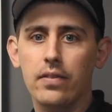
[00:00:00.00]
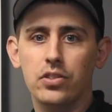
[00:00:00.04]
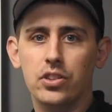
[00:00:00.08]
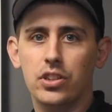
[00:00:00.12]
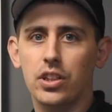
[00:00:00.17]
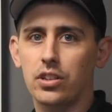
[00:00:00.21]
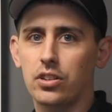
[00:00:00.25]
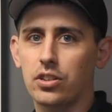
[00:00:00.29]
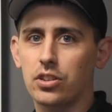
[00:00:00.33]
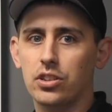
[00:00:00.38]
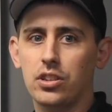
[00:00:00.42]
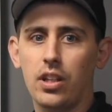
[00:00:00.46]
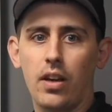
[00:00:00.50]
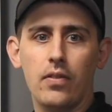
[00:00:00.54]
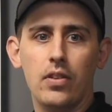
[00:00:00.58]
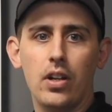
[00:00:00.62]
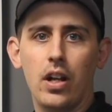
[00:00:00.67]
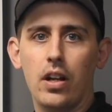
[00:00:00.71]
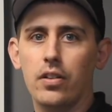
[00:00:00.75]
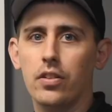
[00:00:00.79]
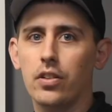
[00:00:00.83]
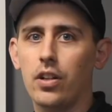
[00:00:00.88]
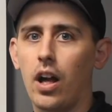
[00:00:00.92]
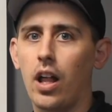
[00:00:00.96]

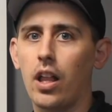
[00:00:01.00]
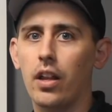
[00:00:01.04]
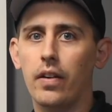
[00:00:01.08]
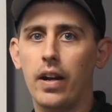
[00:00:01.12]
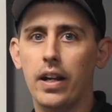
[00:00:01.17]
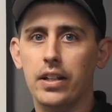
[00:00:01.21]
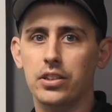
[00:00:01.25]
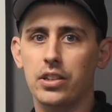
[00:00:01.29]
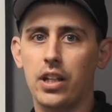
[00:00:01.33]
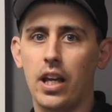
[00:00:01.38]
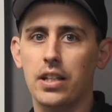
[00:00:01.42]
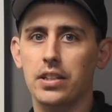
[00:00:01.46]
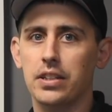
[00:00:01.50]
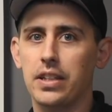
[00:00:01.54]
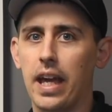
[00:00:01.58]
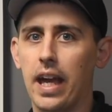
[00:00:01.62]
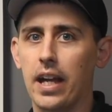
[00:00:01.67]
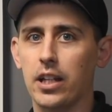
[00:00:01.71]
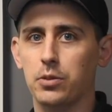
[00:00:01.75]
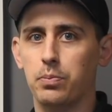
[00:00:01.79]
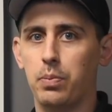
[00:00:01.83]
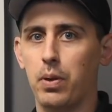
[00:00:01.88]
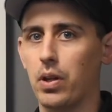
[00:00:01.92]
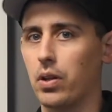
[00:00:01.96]
$600, $700 excise
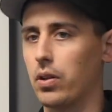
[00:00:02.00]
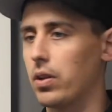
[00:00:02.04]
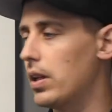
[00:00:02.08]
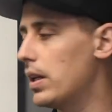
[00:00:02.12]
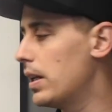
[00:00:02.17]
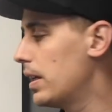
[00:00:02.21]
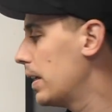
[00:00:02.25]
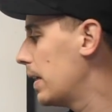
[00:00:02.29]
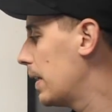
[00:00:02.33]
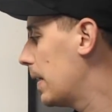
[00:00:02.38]
tax bill.